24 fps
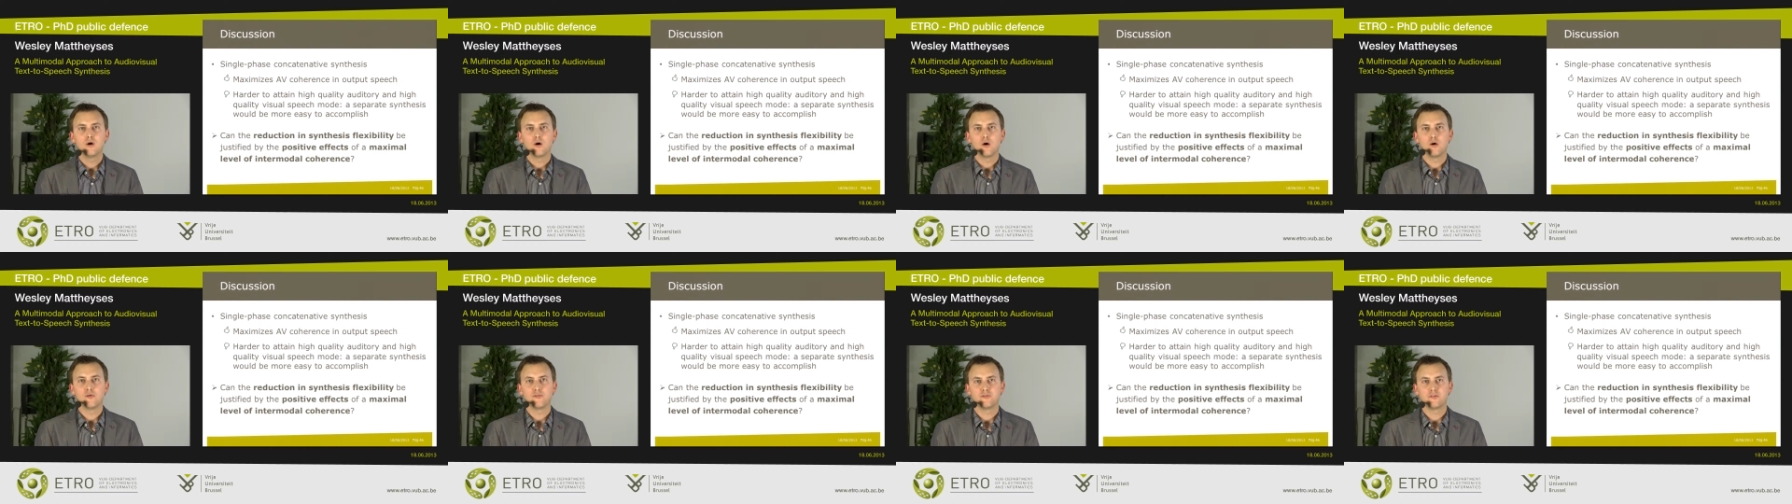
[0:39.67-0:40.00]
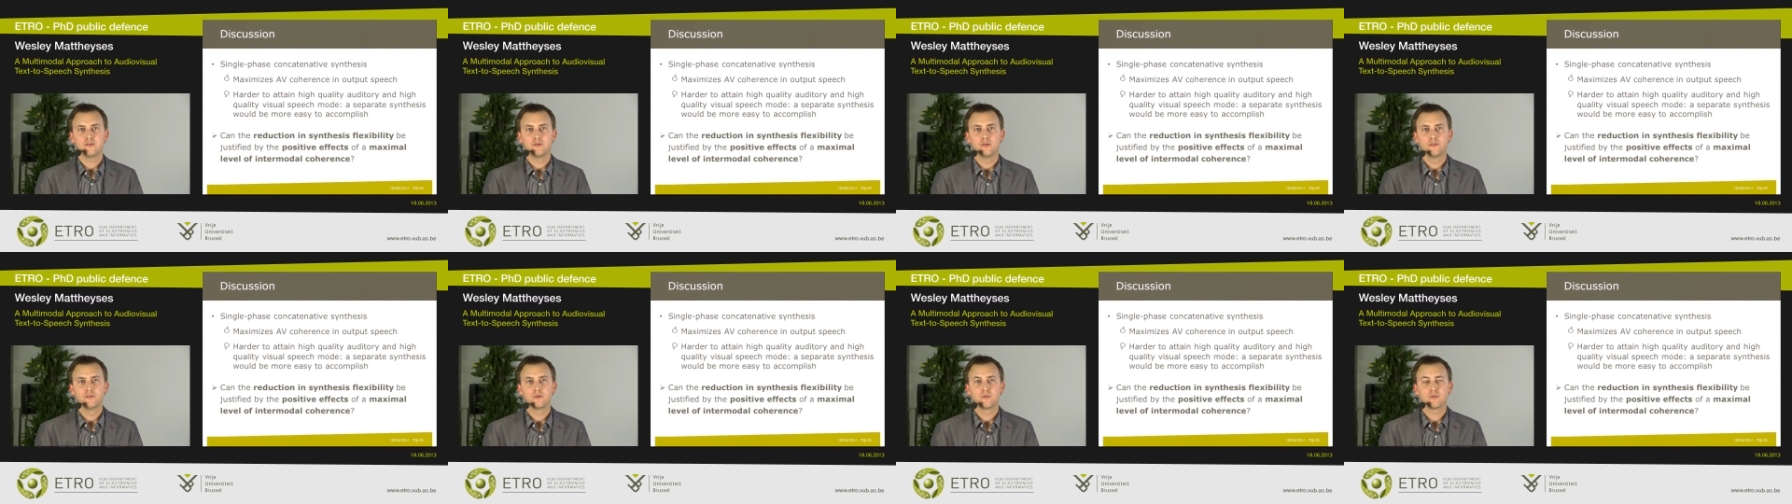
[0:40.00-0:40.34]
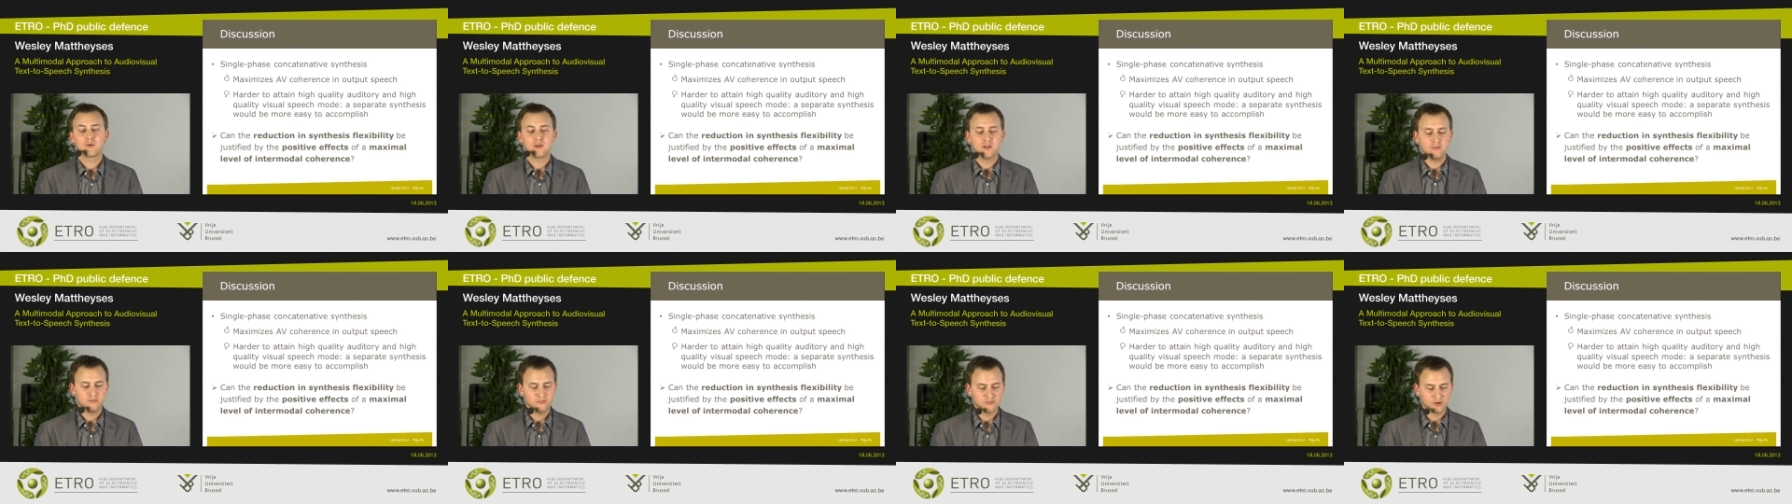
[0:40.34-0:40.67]
of
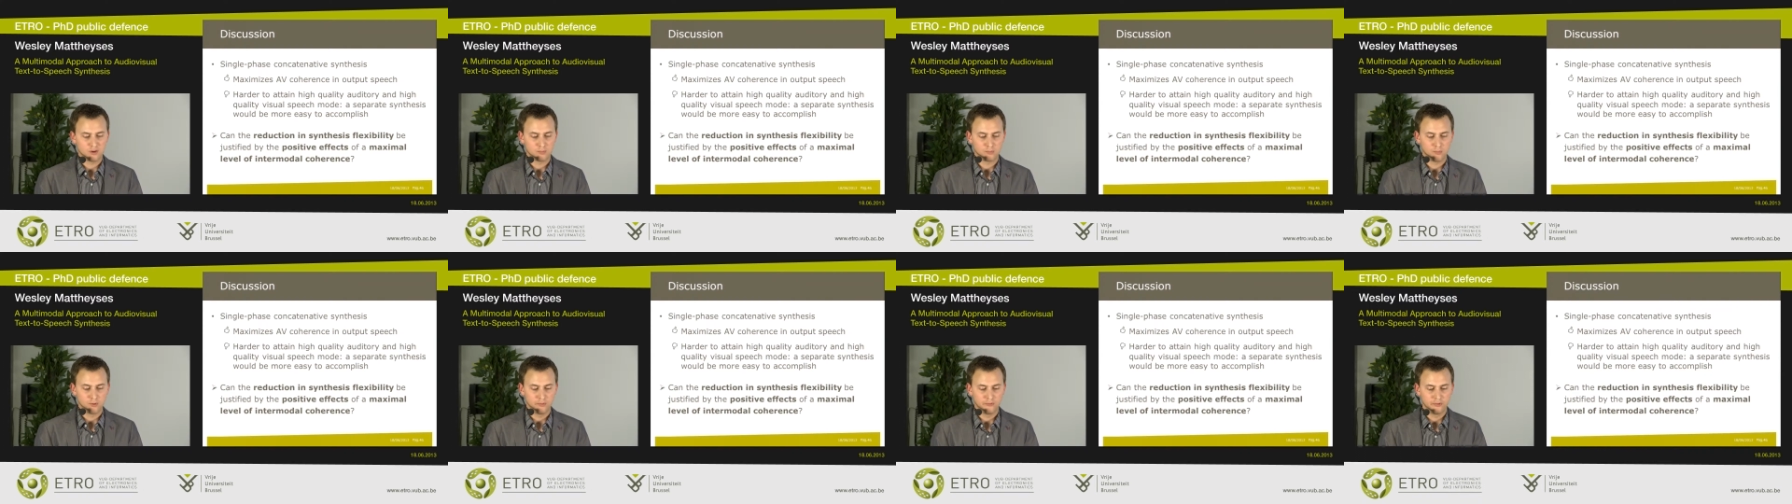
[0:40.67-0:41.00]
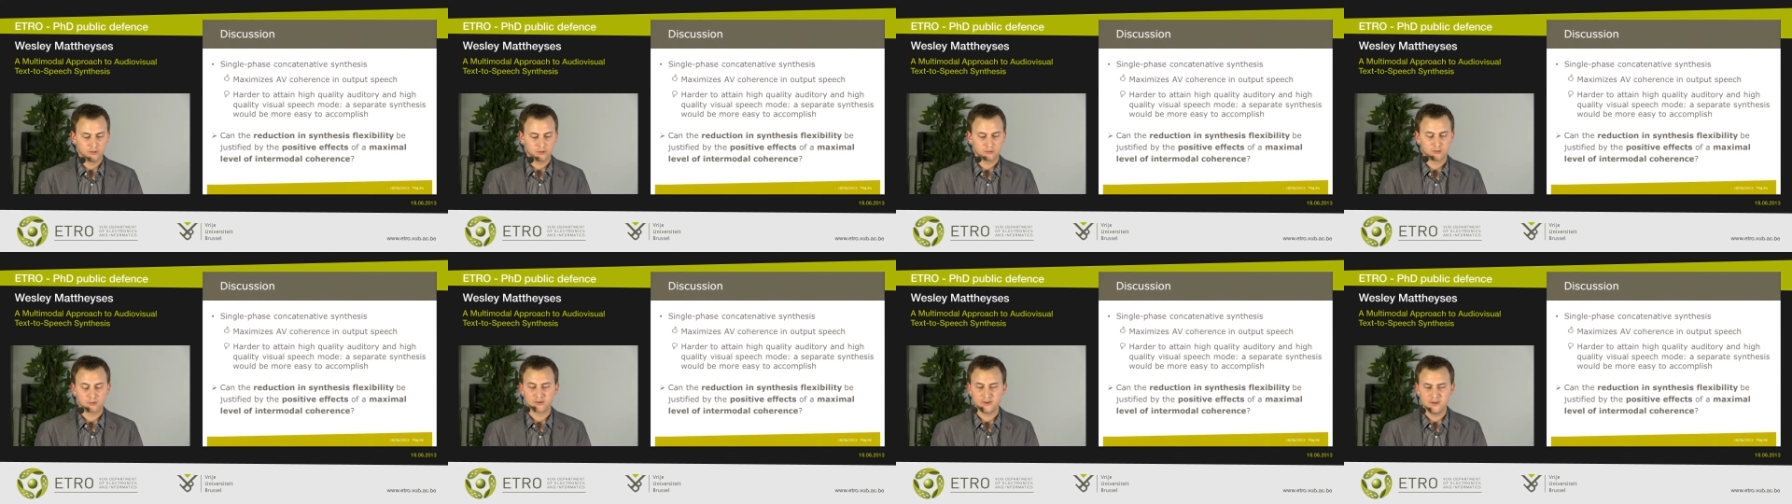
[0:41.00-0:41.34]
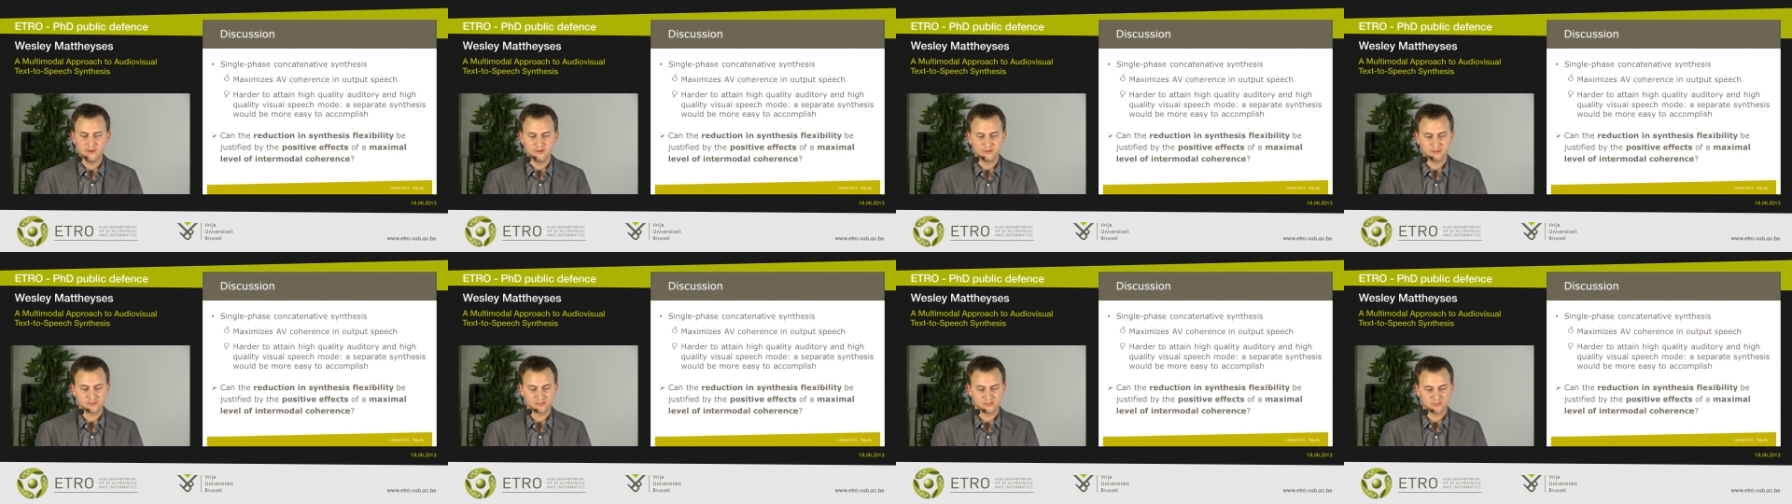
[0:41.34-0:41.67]
intramodal
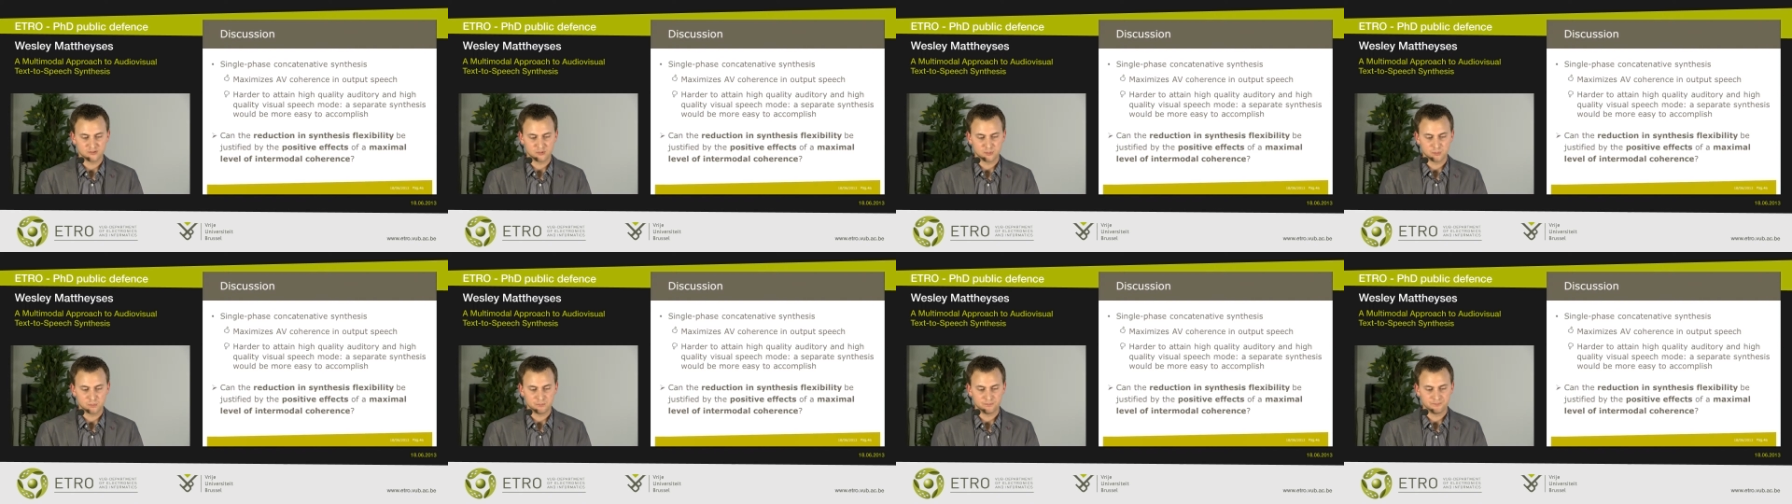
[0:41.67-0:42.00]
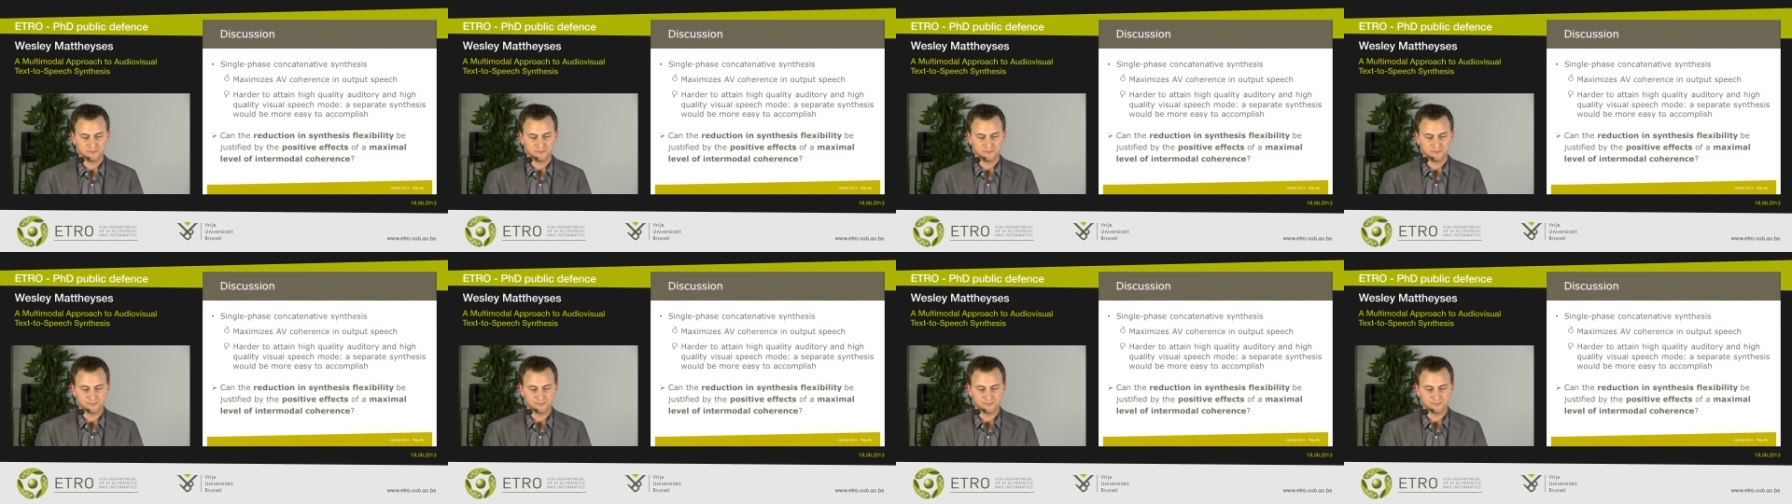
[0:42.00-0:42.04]
coherence.